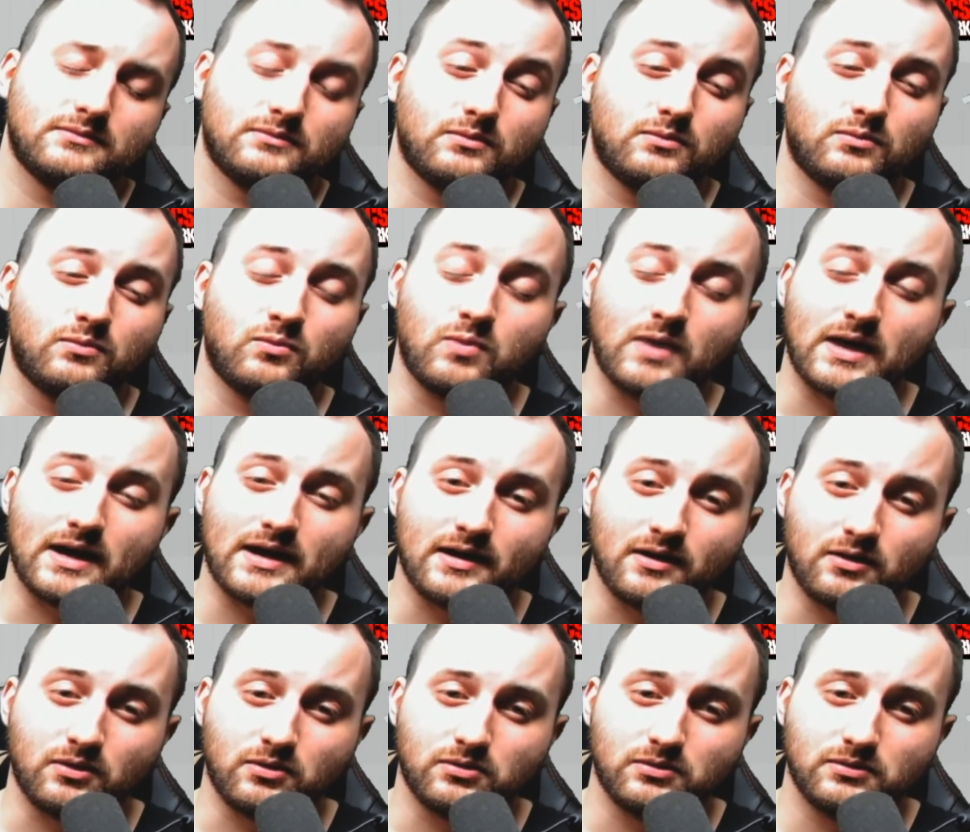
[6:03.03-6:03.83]

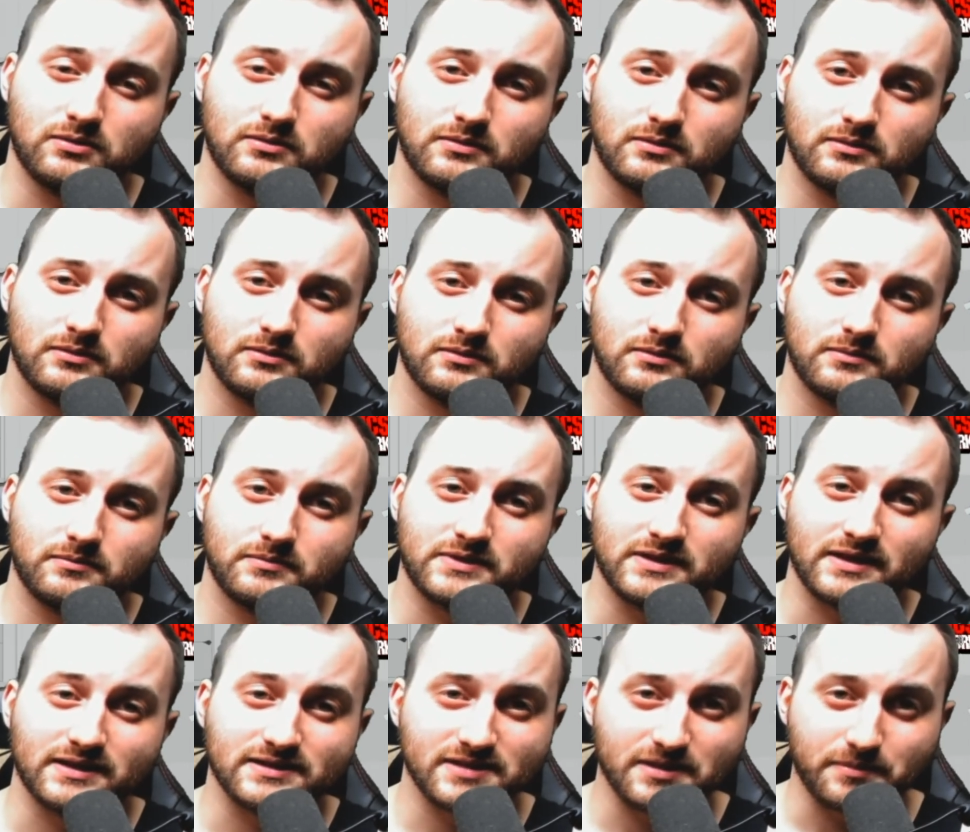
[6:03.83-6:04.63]
Wow.
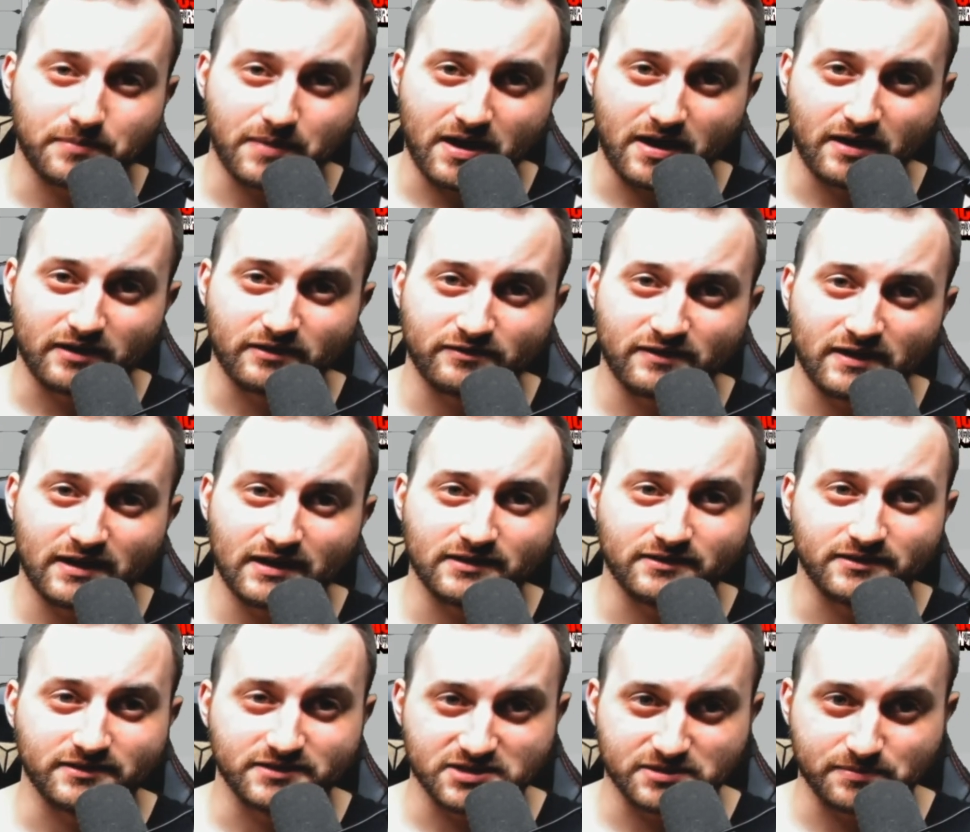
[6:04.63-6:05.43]
Did I say Podify
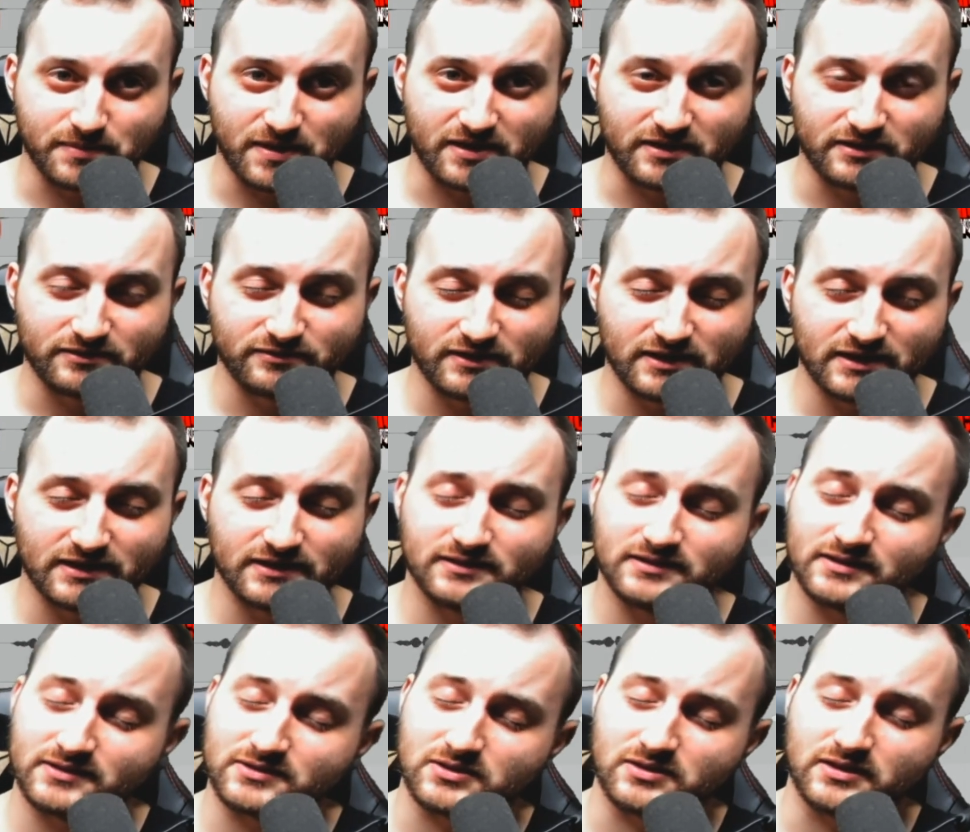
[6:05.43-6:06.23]
and then
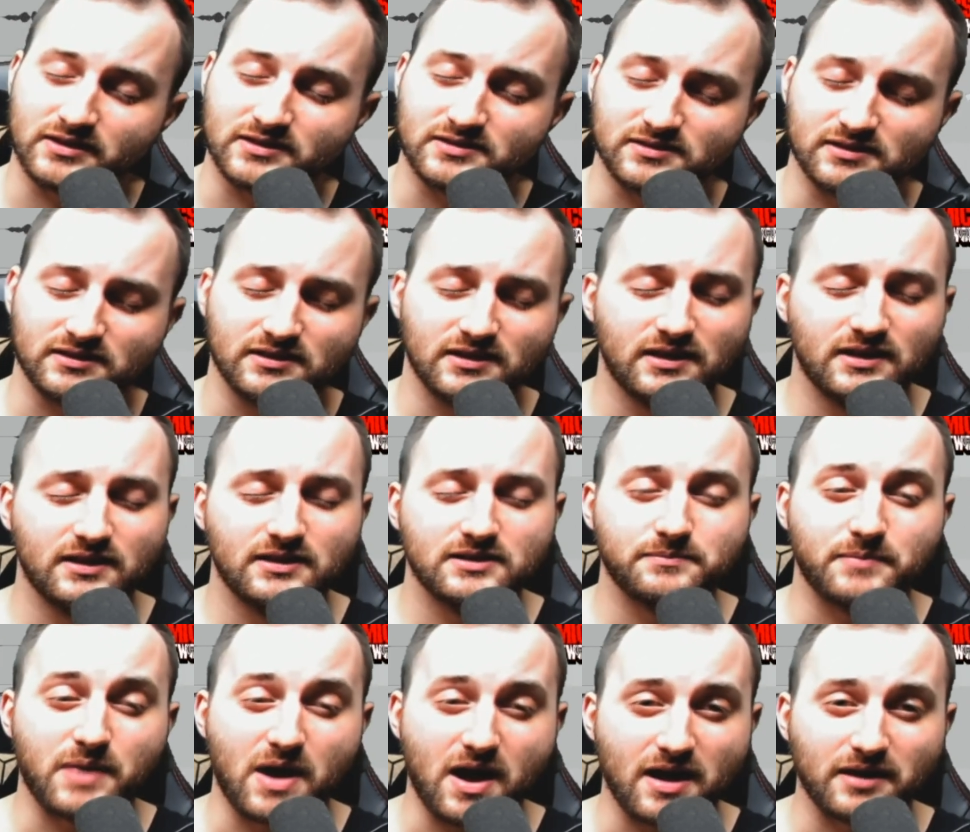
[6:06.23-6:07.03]
Spotify? That's crazy.
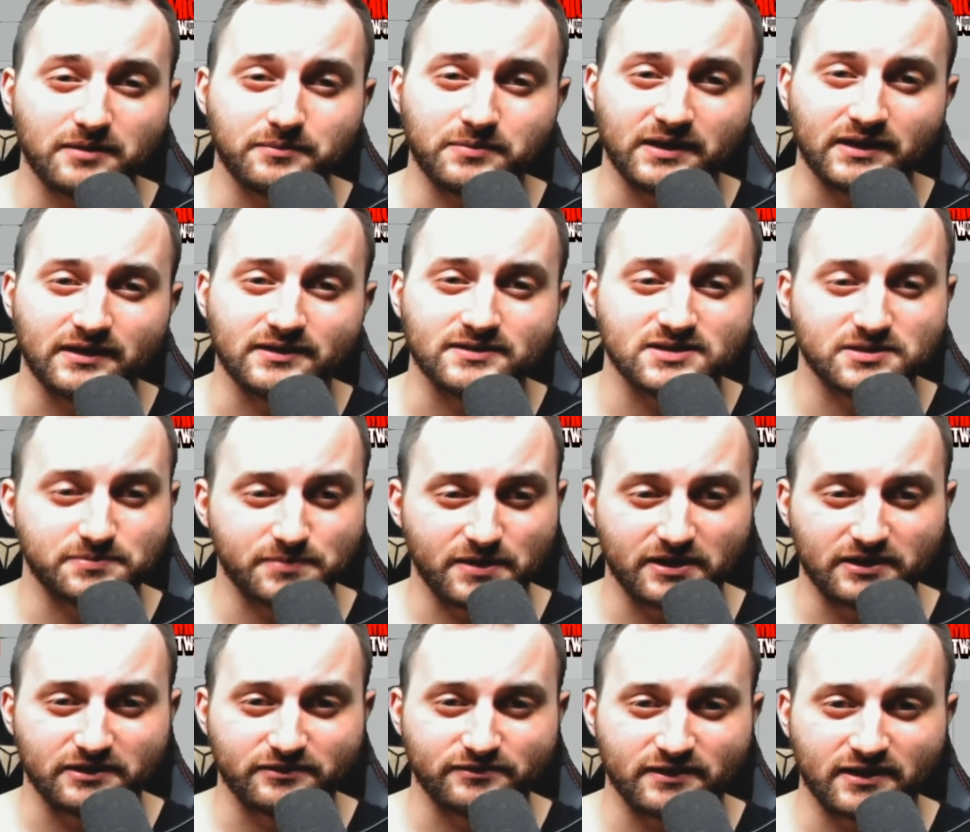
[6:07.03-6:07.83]
Podbean,
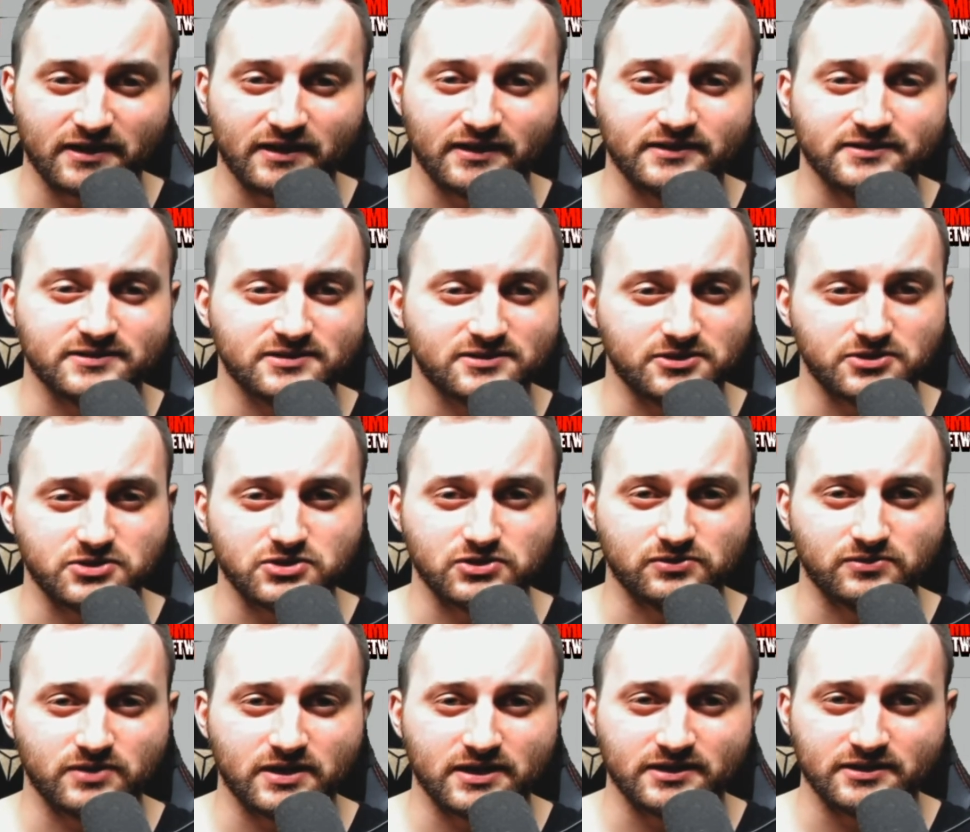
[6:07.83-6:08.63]
Spotify, and
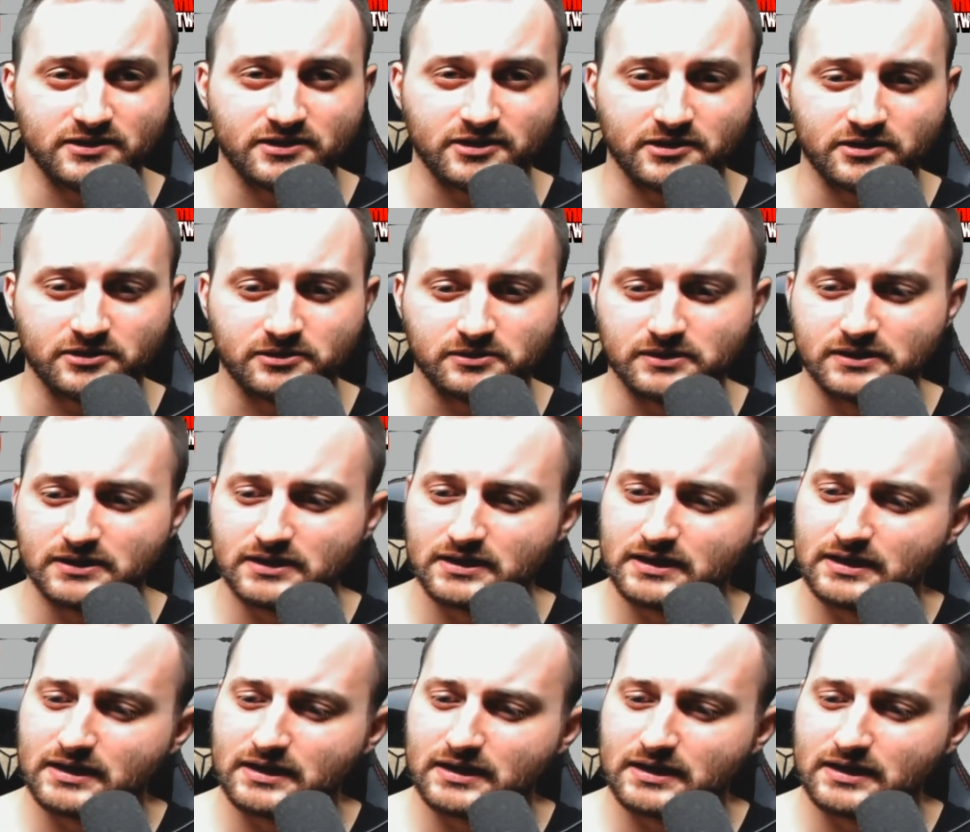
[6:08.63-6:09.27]
Stitcher Radio.